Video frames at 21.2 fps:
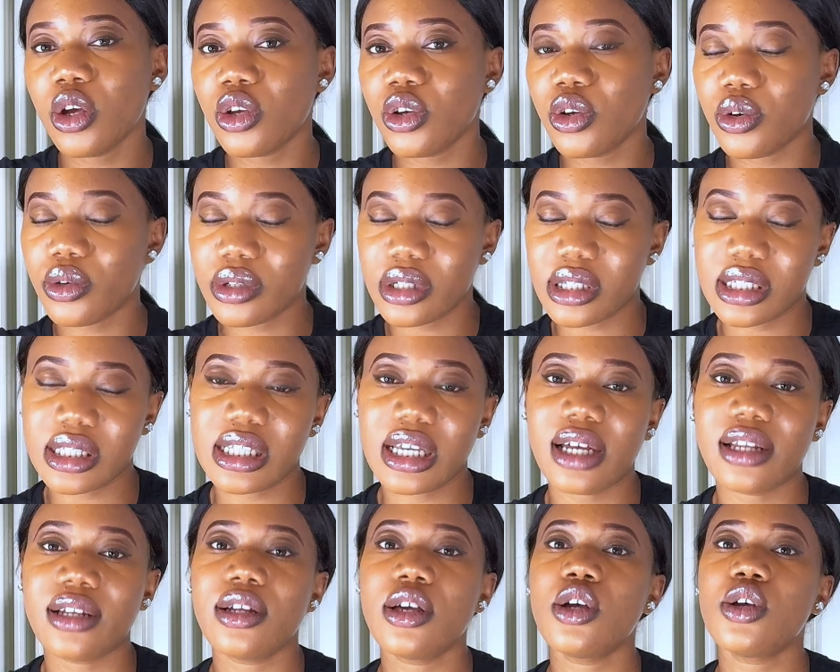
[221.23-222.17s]
You
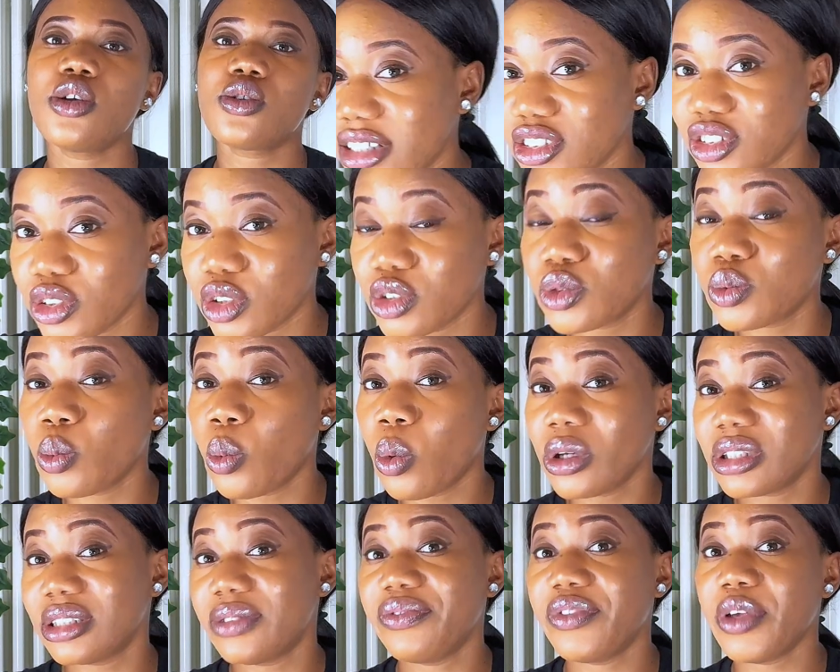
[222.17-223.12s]
understand? That's just
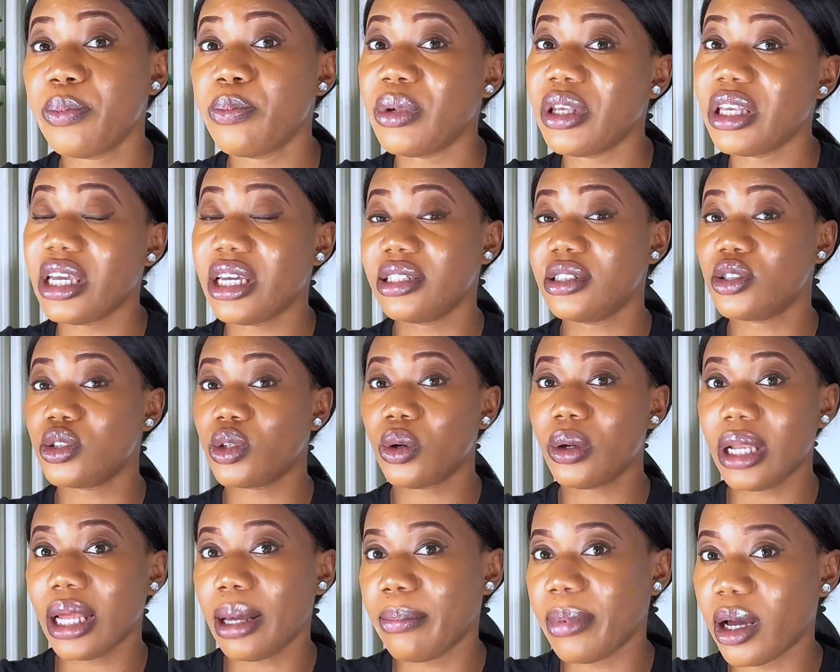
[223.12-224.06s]
what VPN is
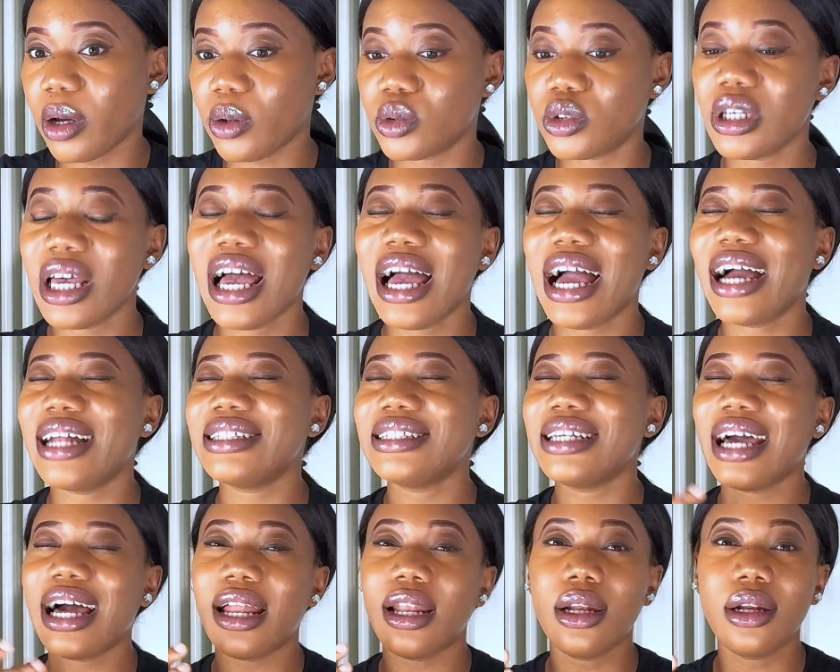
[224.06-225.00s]
all about. And
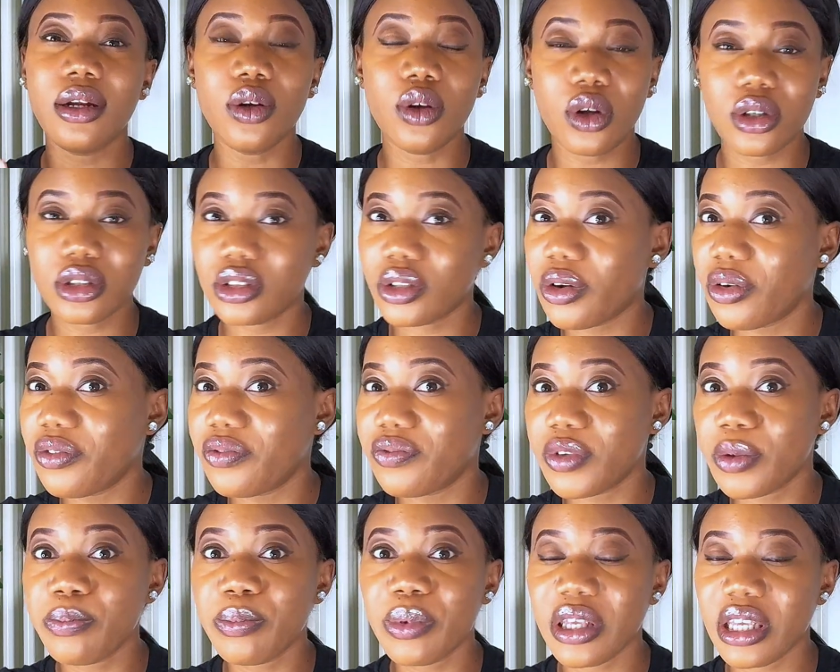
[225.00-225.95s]
there are lots of
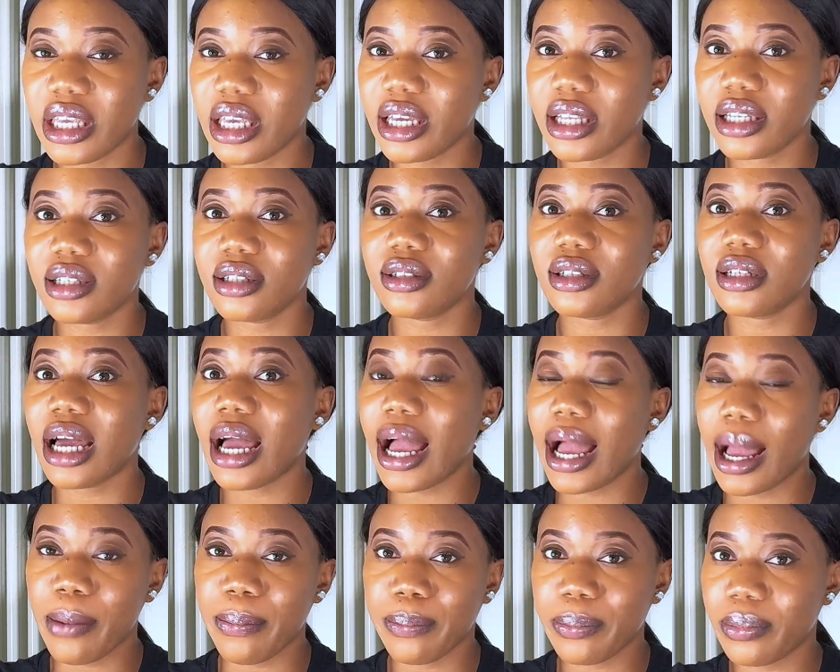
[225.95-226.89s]
VPN
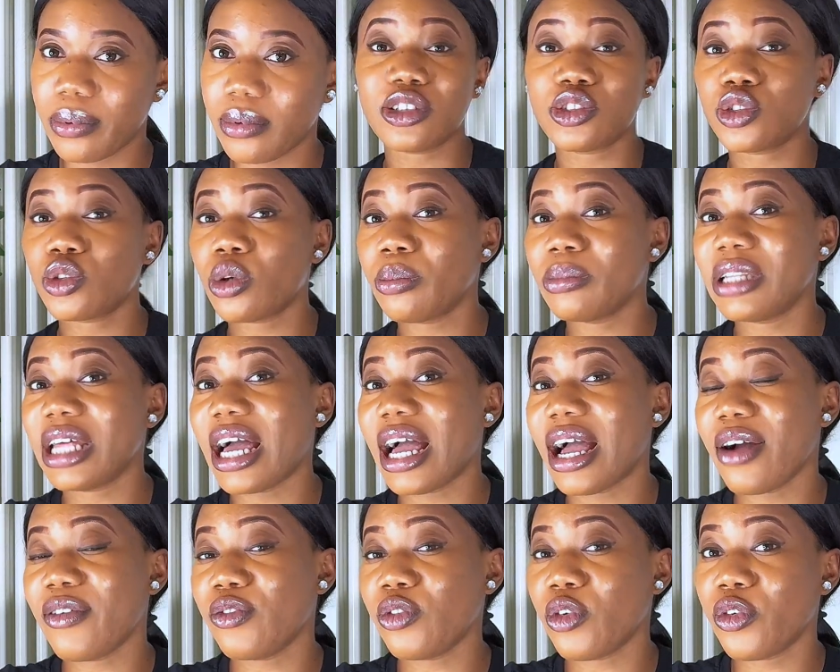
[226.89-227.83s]
apps. There are some that
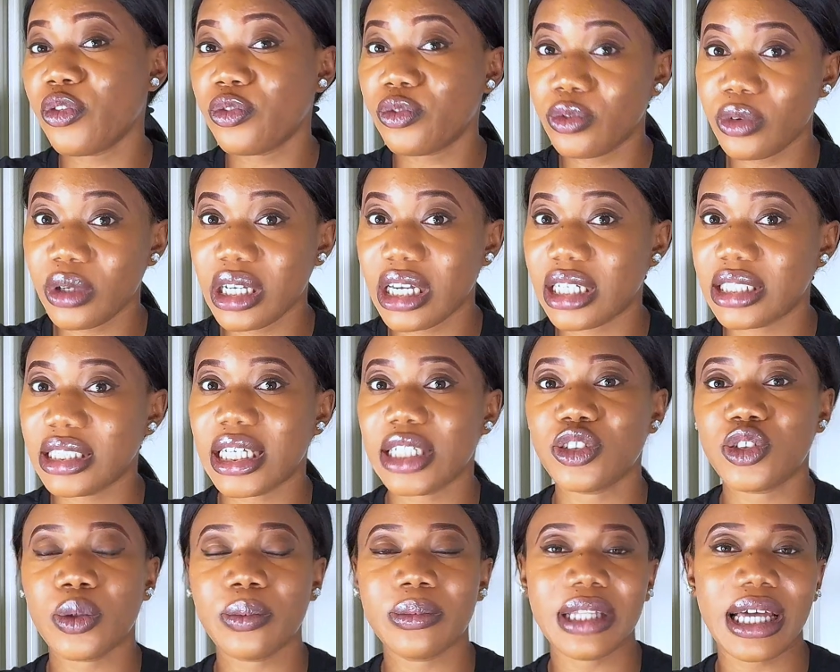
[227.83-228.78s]
are for free and there are
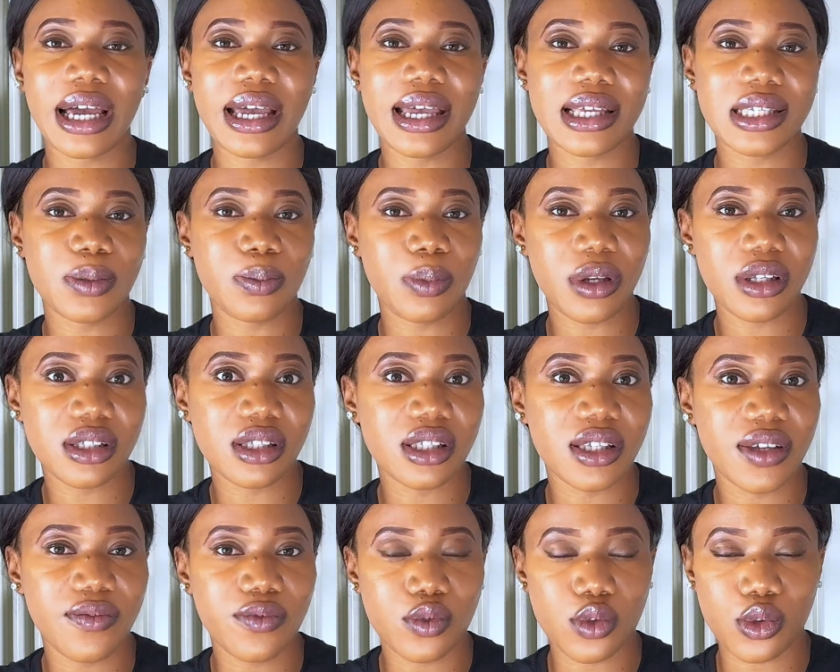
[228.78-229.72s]
some that are
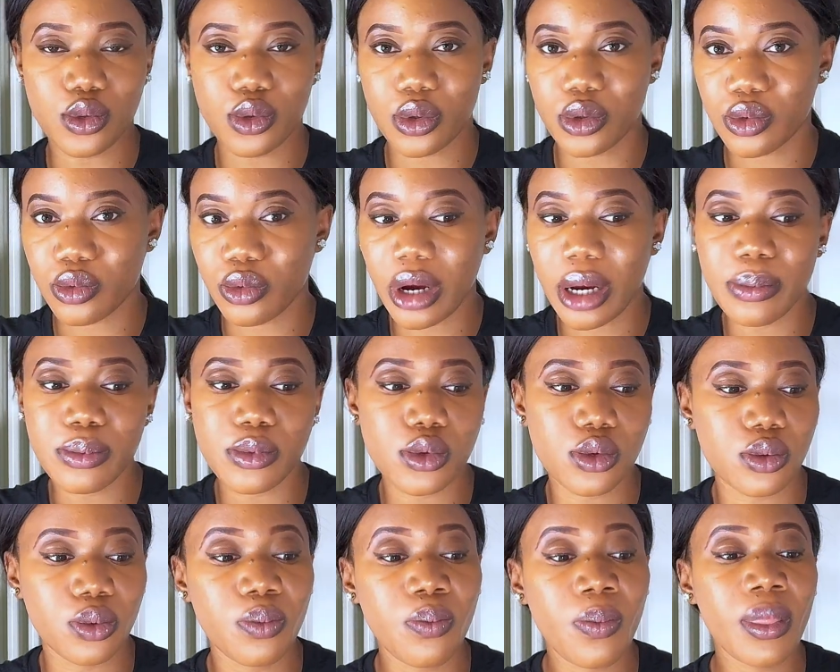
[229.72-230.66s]
expensive to subscribe
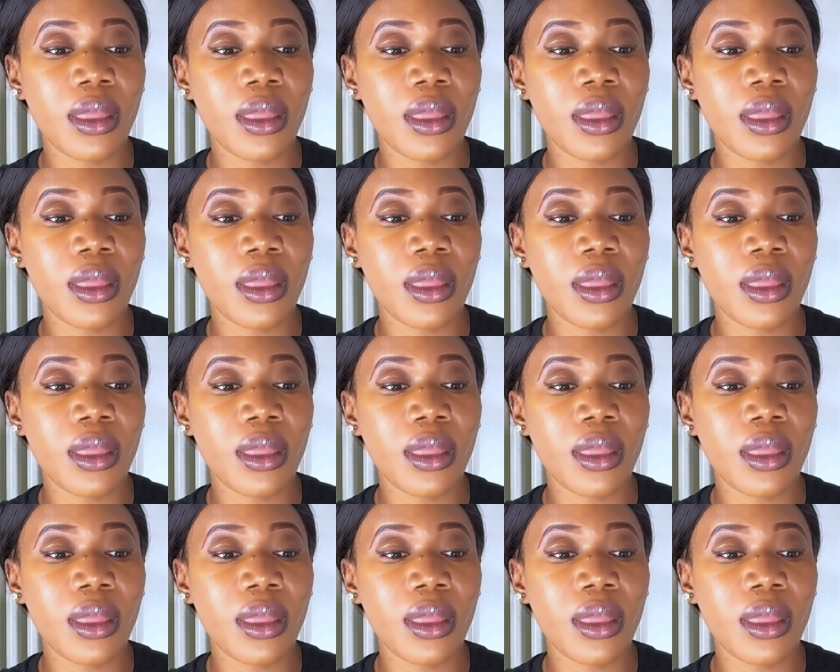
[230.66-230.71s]
to.